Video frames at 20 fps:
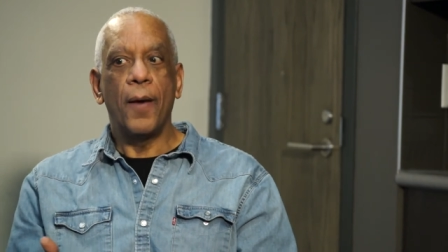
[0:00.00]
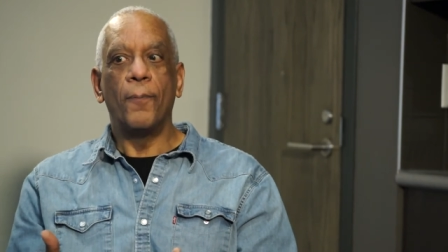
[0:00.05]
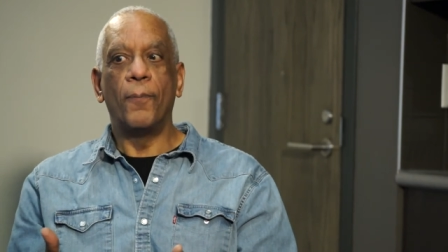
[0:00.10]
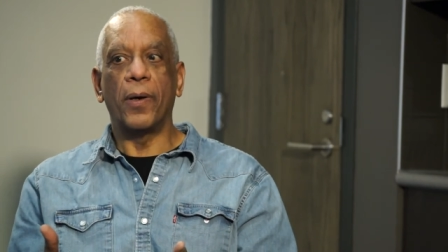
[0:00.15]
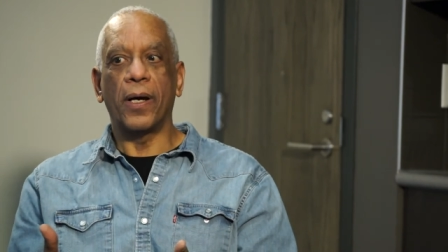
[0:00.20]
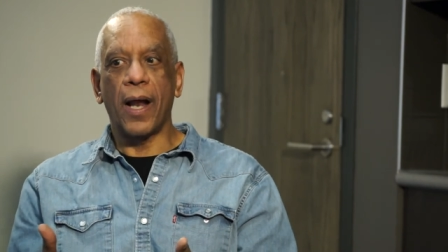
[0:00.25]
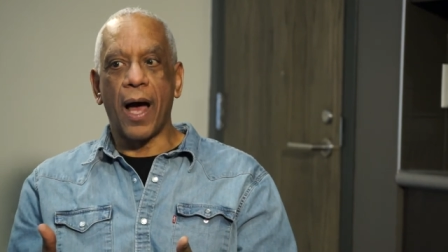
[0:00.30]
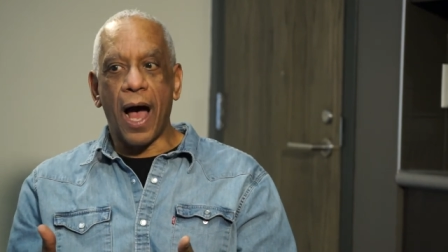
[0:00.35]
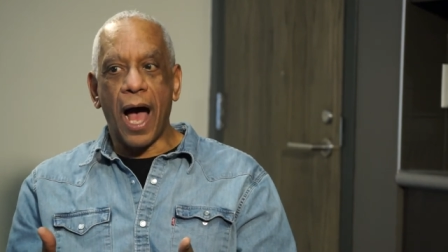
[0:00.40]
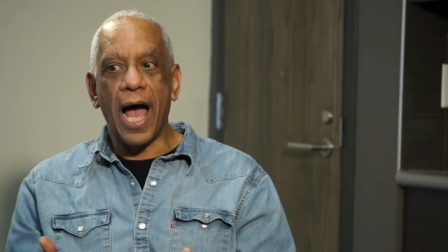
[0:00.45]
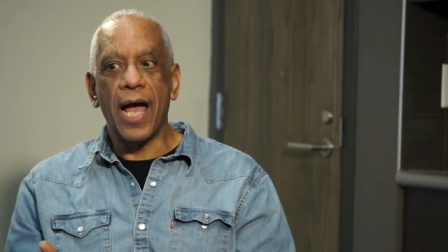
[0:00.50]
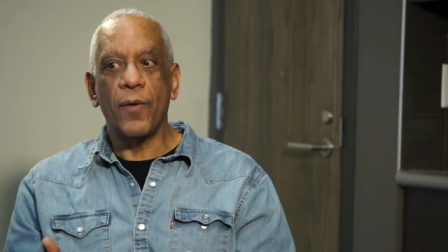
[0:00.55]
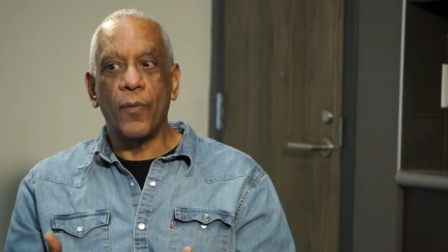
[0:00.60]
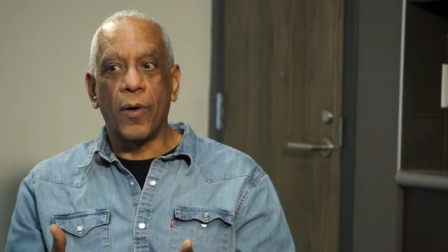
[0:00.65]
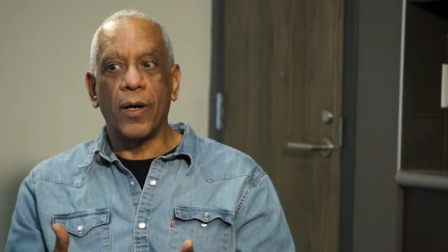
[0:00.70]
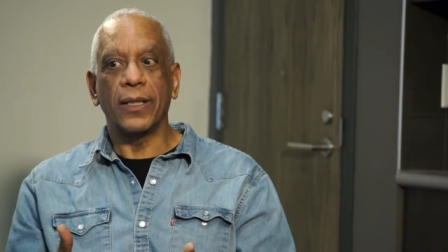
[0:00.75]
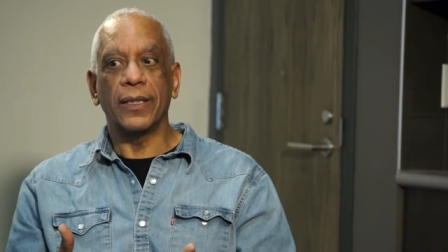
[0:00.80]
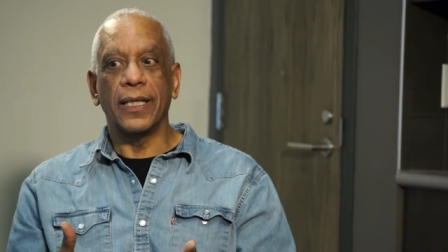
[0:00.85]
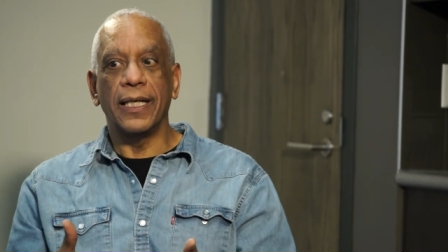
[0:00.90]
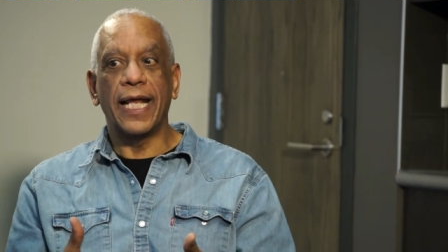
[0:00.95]
But I
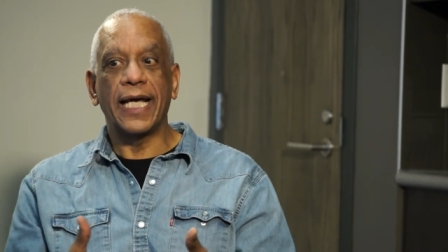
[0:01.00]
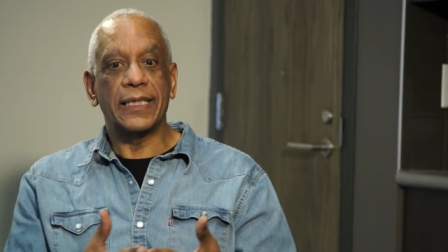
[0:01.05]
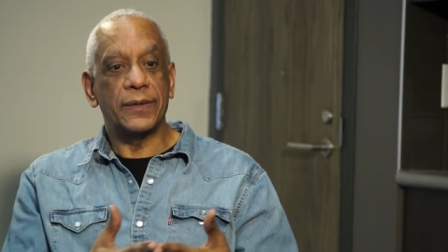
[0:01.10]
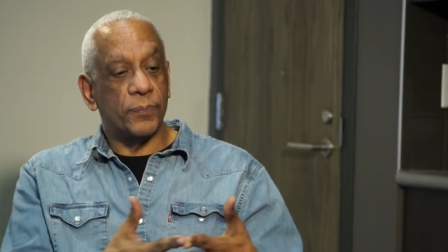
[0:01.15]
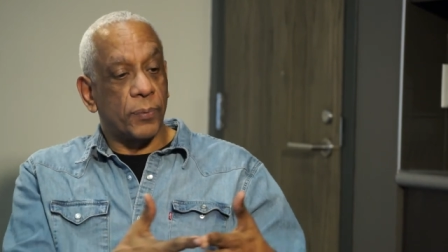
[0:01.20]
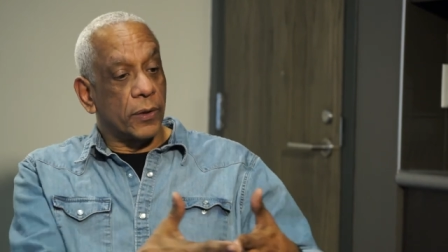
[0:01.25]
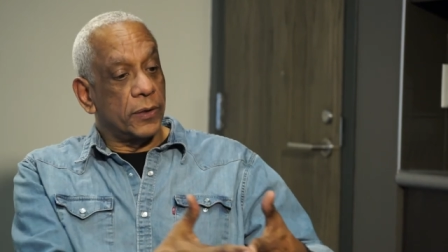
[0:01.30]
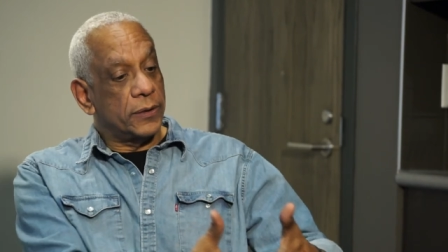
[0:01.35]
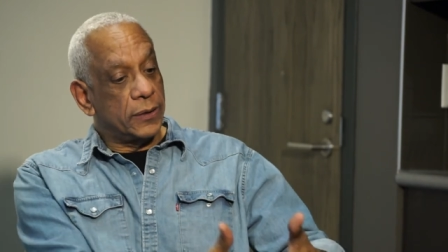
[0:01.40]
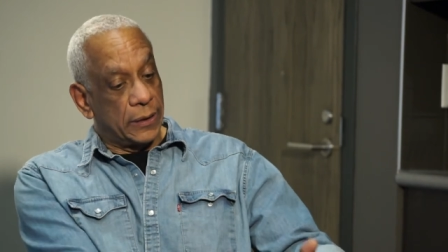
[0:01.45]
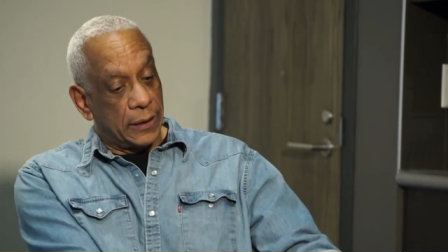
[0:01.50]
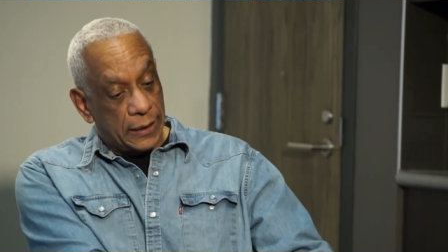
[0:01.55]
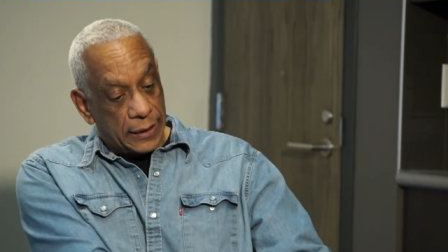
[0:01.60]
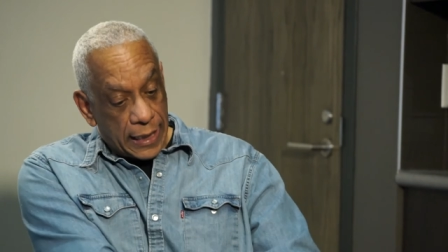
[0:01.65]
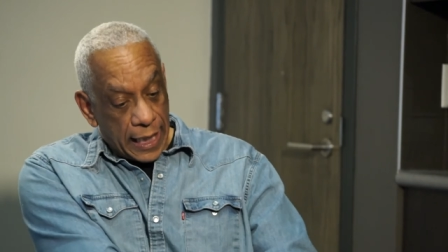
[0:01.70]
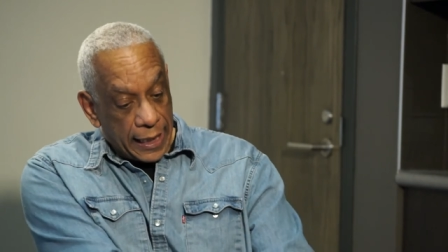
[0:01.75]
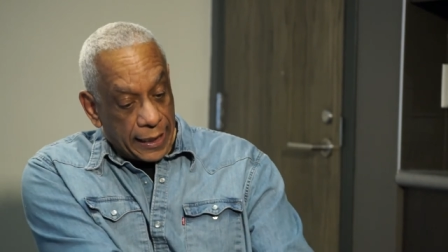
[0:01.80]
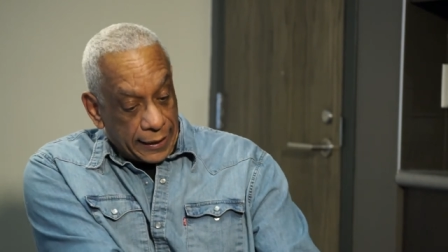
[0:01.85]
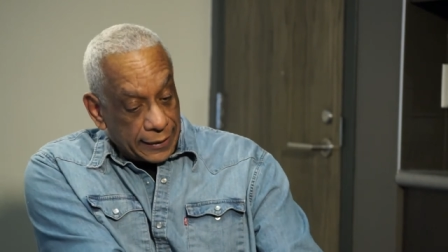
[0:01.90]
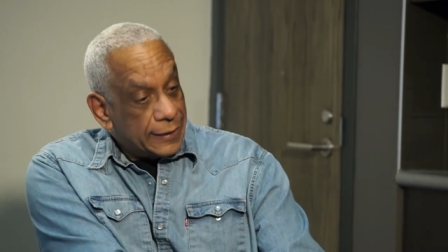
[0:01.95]
want the next person to
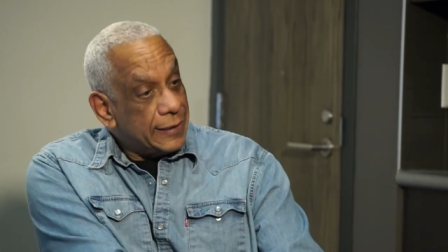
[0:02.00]
take a